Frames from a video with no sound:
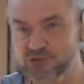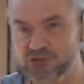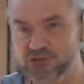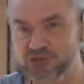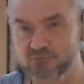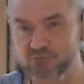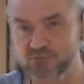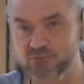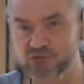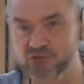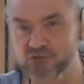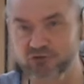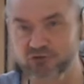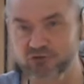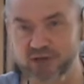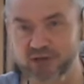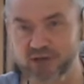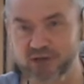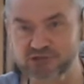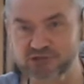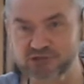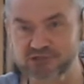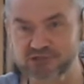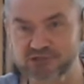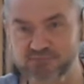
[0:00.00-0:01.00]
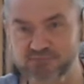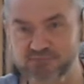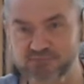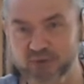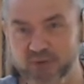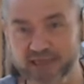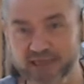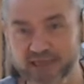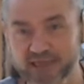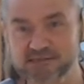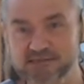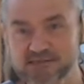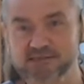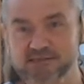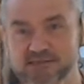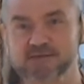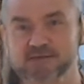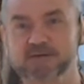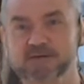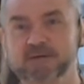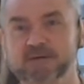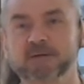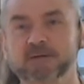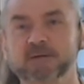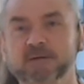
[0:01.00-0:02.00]
to put some sort of measures in
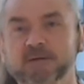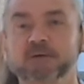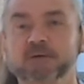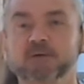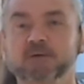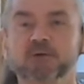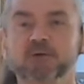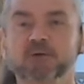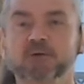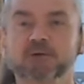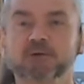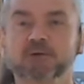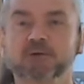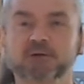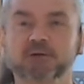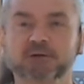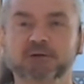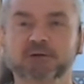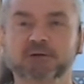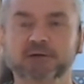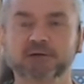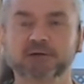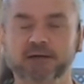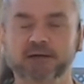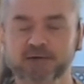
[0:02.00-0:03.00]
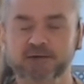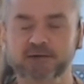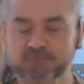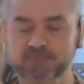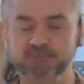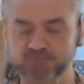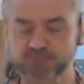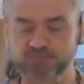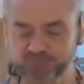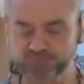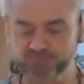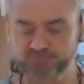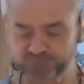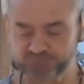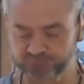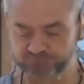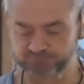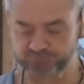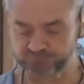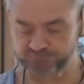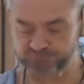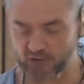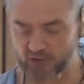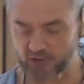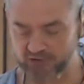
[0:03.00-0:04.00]
place. I
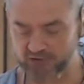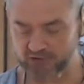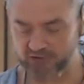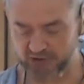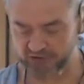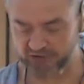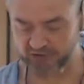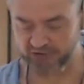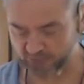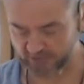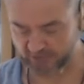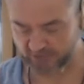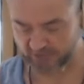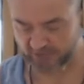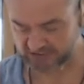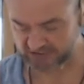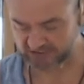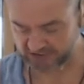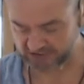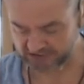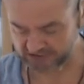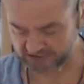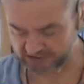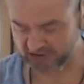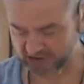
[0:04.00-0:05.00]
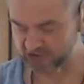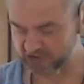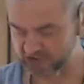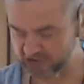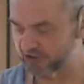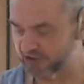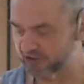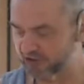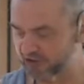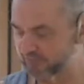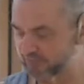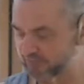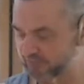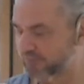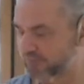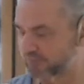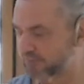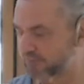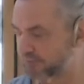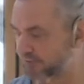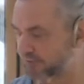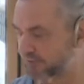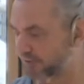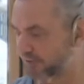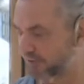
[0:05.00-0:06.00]
don't want to make this a discussion,
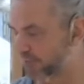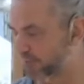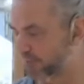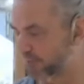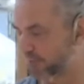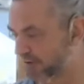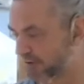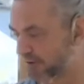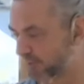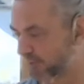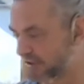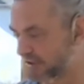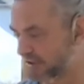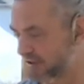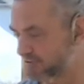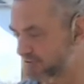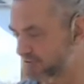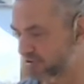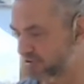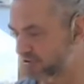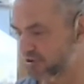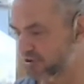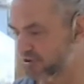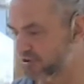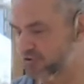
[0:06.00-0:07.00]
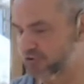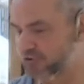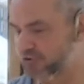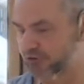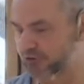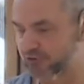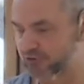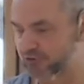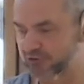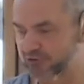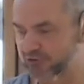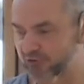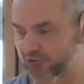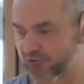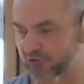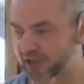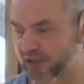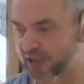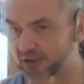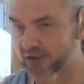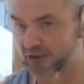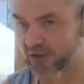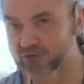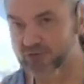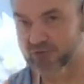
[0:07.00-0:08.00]
about a political discussion
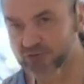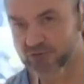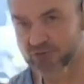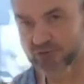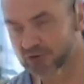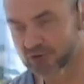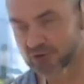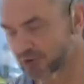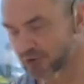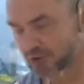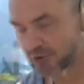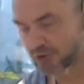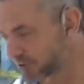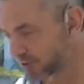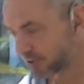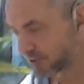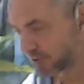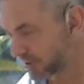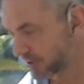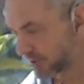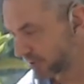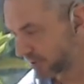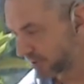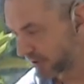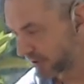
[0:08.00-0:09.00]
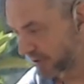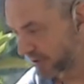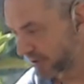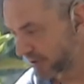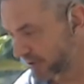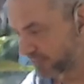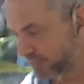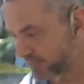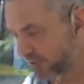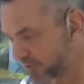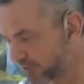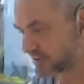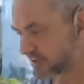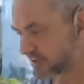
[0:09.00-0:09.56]
on how the